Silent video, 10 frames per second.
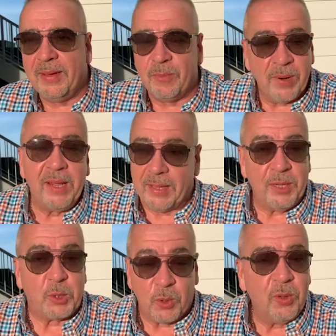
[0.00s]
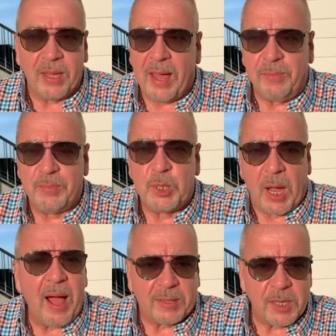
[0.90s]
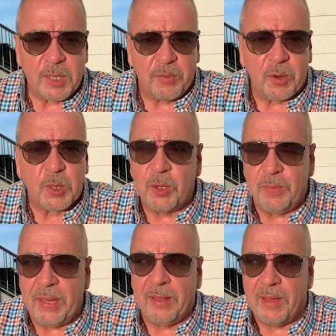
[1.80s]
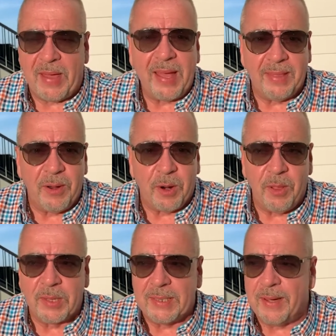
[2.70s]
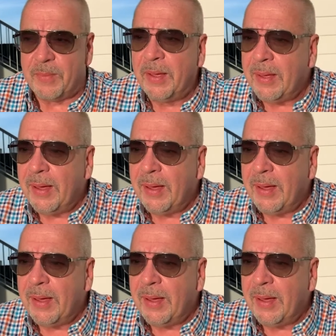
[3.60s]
Really and truly, I'm shocked. It's the first good meal I've had in there in a long time.